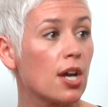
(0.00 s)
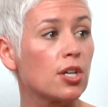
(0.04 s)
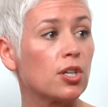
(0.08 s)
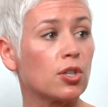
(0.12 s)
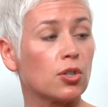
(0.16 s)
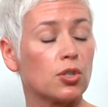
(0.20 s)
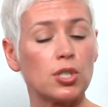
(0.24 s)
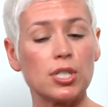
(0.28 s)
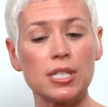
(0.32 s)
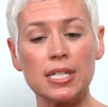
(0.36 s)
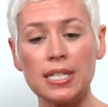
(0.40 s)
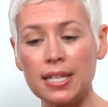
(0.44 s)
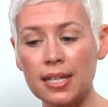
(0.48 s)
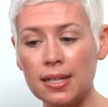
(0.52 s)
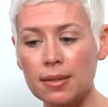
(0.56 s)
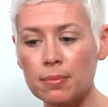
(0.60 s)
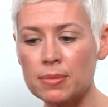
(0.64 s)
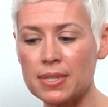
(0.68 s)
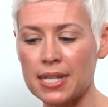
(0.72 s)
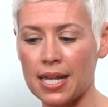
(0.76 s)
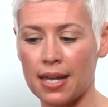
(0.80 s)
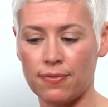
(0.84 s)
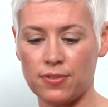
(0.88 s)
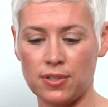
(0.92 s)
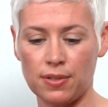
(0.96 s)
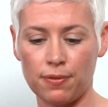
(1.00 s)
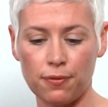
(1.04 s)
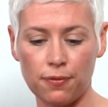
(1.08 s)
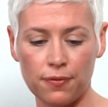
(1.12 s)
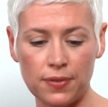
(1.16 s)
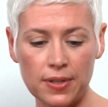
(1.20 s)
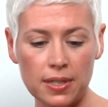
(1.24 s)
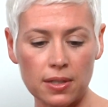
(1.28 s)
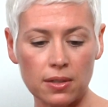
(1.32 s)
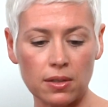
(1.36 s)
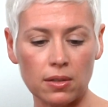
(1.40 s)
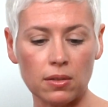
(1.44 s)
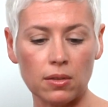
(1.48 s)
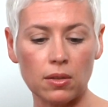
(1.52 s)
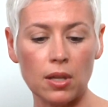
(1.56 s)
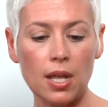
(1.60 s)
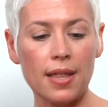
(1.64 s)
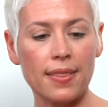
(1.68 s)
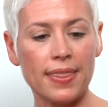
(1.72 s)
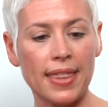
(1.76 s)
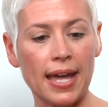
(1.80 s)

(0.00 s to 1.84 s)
Your teams have to feel